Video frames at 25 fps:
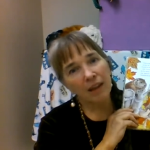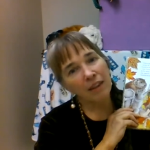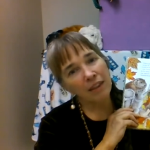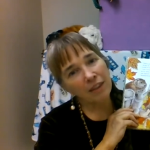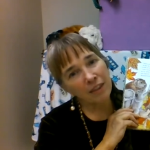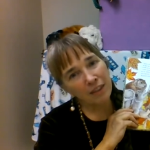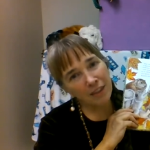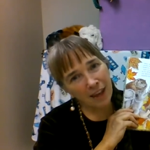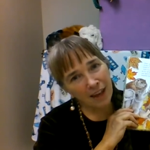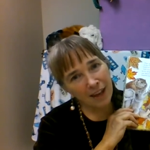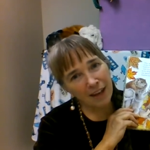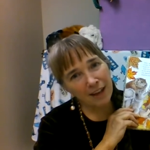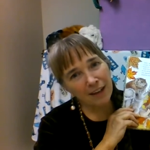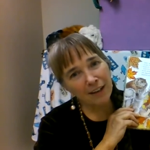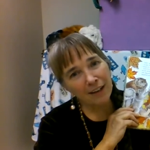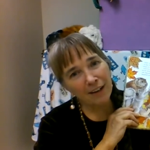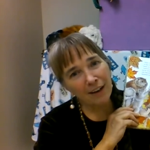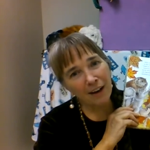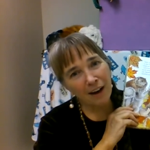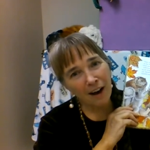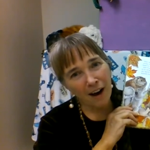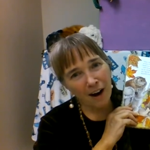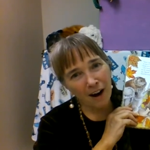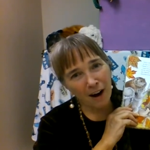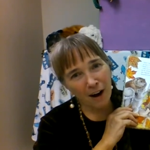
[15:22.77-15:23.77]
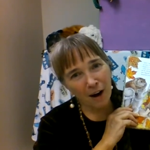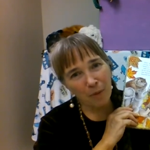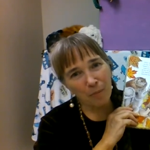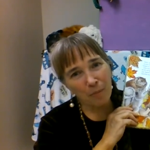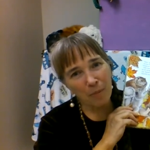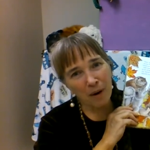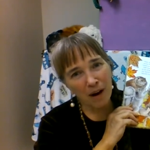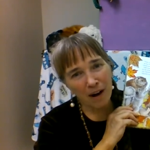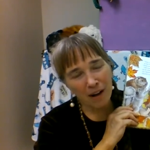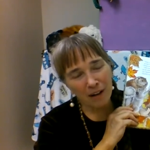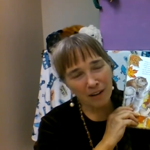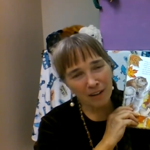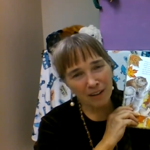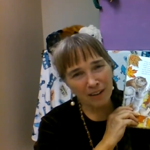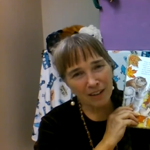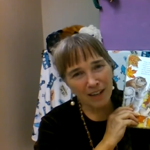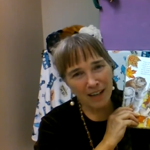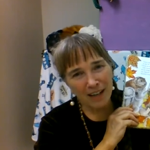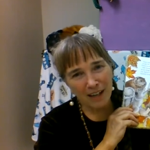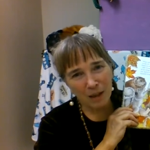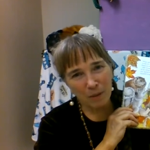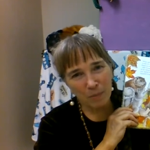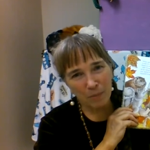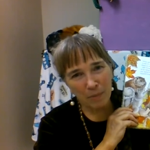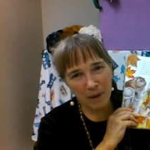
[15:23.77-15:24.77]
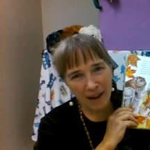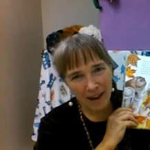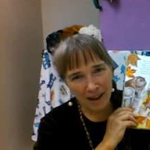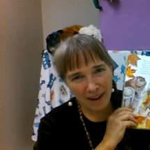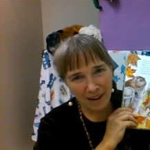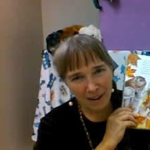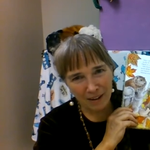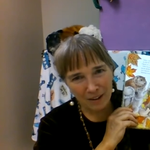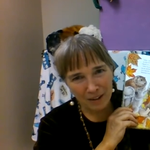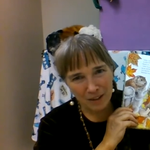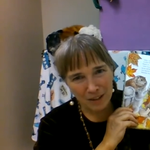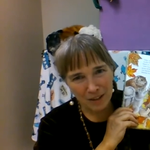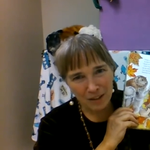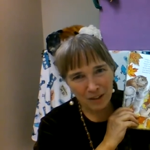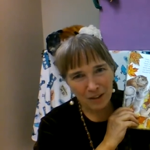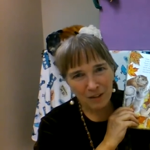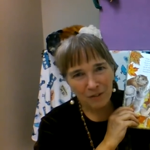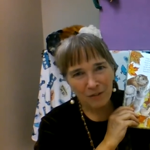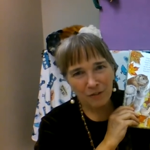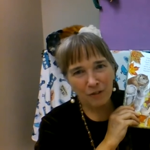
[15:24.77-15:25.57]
thank our pollinator pals